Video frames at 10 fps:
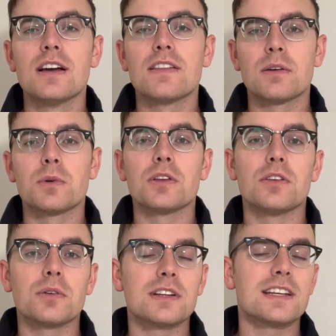then
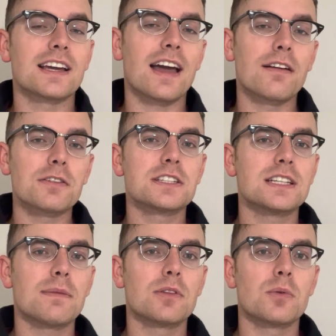you can take every
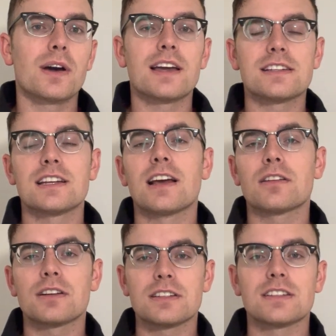step of the way and
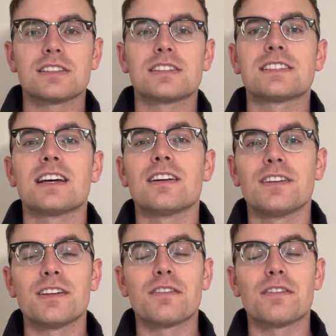tailor it to the sell